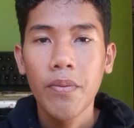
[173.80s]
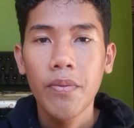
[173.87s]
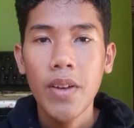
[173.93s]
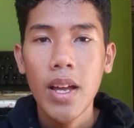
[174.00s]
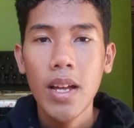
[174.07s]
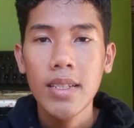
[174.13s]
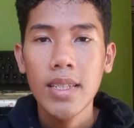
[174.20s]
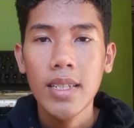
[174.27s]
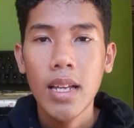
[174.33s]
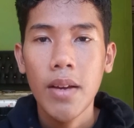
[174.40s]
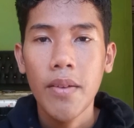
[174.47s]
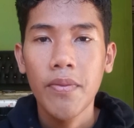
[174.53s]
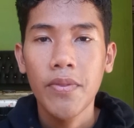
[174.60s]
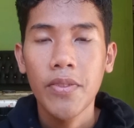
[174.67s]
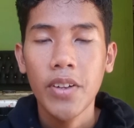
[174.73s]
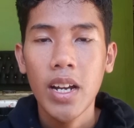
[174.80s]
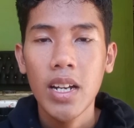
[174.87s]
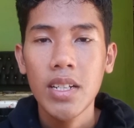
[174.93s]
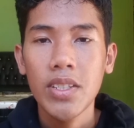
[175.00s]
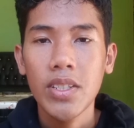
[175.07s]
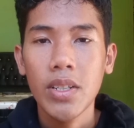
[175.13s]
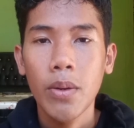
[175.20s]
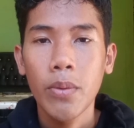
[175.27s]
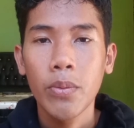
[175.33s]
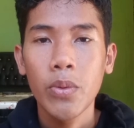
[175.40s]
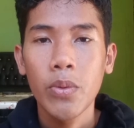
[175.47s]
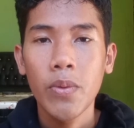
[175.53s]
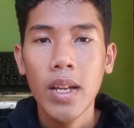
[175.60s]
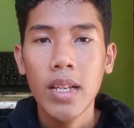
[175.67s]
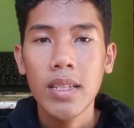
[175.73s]
faced French
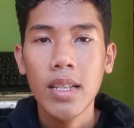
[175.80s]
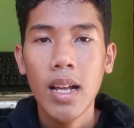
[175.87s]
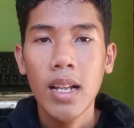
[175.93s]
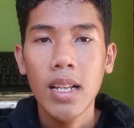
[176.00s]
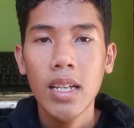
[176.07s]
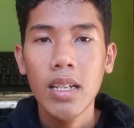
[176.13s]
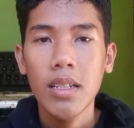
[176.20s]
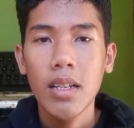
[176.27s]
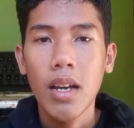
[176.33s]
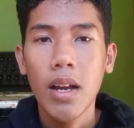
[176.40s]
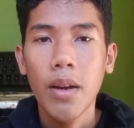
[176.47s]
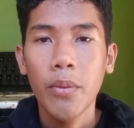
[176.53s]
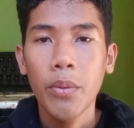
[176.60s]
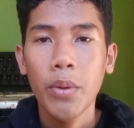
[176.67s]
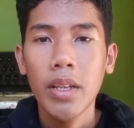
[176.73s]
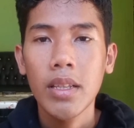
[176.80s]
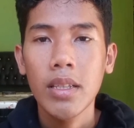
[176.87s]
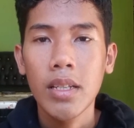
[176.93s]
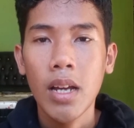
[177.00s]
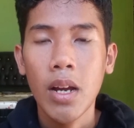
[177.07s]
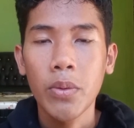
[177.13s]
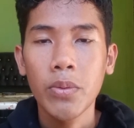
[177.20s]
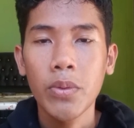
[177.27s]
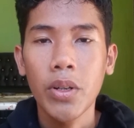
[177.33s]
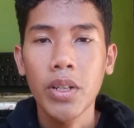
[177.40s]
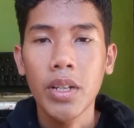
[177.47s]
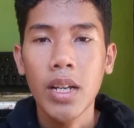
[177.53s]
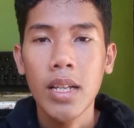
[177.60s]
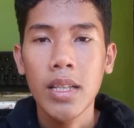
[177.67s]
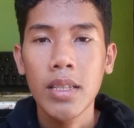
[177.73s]
who was allied with the
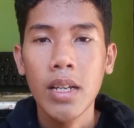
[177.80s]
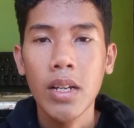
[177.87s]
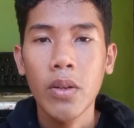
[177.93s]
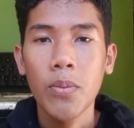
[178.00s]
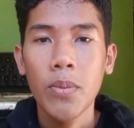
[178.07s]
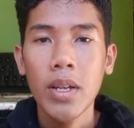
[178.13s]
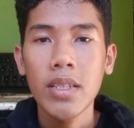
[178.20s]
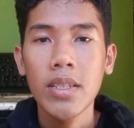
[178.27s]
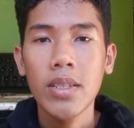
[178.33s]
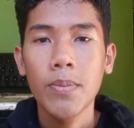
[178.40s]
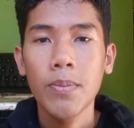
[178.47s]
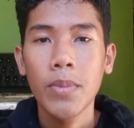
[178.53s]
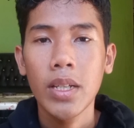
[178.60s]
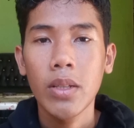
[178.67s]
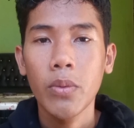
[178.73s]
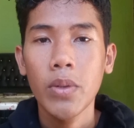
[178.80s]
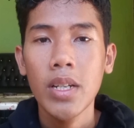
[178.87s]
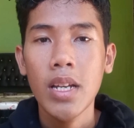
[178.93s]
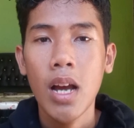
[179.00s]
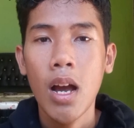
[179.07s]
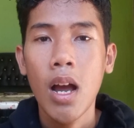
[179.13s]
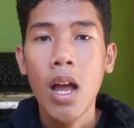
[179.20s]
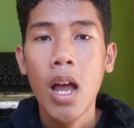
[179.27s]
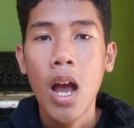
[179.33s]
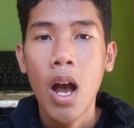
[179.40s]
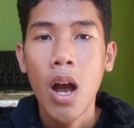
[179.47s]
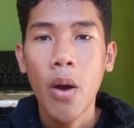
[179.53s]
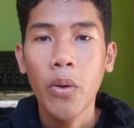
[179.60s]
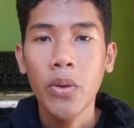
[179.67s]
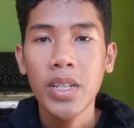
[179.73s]
Huron. The romance between
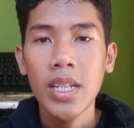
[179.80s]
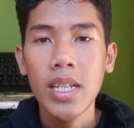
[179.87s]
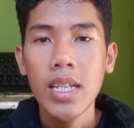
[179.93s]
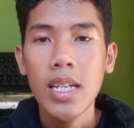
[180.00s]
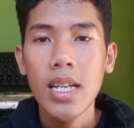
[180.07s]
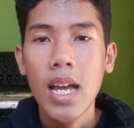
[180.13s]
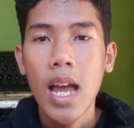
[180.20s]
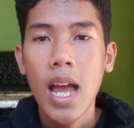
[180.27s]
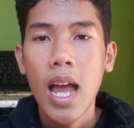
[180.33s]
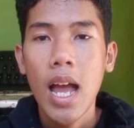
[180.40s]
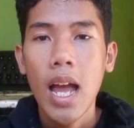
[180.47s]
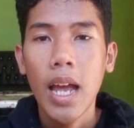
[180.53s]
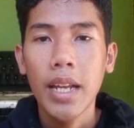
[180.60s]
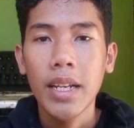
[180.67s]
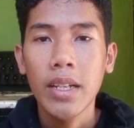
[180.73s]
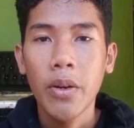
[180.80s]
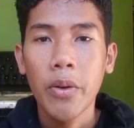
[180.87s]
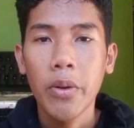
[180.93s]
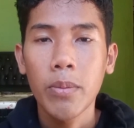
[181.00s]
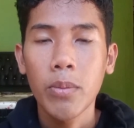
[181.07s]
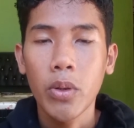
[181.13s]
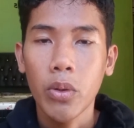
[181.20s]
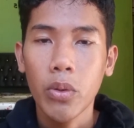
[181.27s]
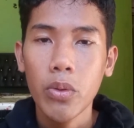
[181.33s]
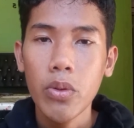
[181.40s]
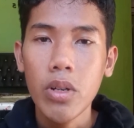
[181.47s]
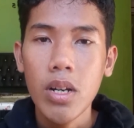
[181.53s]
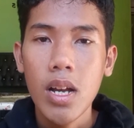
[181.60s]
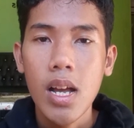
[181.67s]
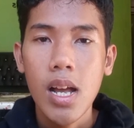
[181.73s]
Hawkeye and Cora
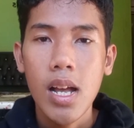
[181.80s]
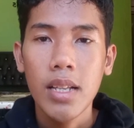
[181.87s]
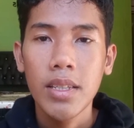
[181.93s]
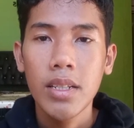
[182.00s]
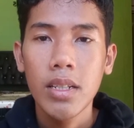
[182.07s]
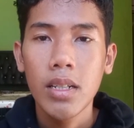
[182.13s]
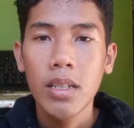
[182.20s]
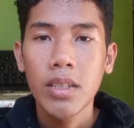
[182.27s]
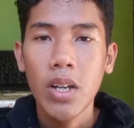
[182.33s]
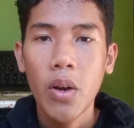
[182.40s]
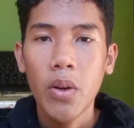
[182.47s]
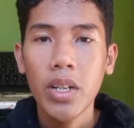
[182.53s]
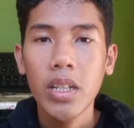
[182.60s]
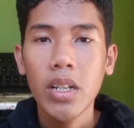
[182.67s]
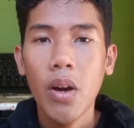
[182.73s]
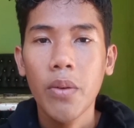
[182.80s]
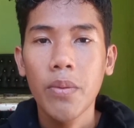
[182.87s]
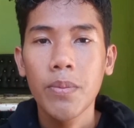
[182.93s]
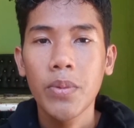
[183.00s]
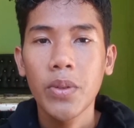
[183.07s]
Munro, the daughter of